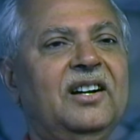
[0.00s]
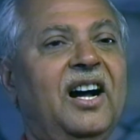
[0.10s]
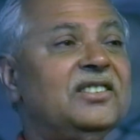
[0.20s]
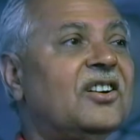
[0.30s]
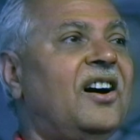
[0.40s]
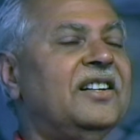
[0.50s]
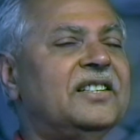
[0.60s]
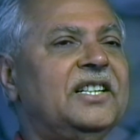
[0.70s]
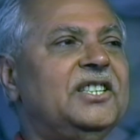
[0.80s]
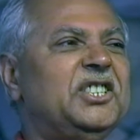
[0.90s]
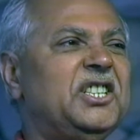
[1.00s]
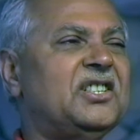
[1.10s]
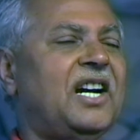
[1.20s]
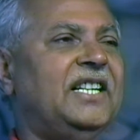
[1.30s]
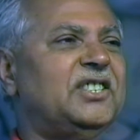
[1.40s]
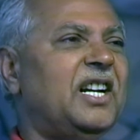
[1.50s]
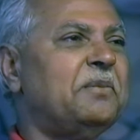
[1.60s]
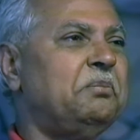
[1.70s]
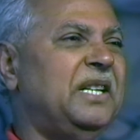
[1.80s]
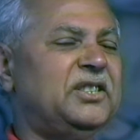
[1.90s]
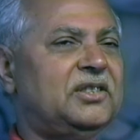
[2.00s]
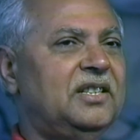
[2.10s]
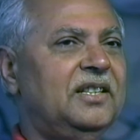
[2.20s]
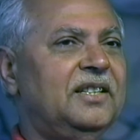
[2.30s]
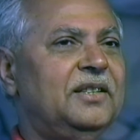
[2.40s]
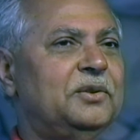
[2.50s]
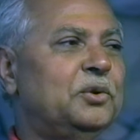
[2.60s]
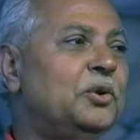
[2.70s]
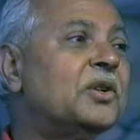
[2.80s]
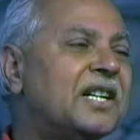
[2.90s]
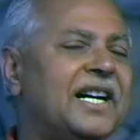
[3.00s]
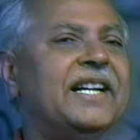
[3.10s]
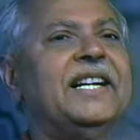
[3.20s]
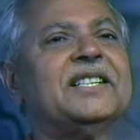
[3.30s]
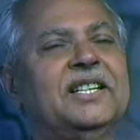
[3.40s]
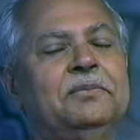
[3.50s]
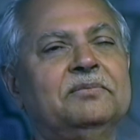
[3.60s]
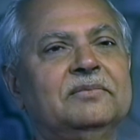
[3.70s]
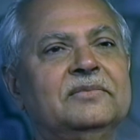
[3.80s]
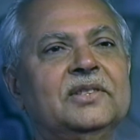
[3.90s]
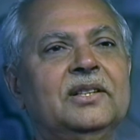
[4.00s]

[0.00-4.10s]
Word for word: On the contrary, she tries her best to correct him.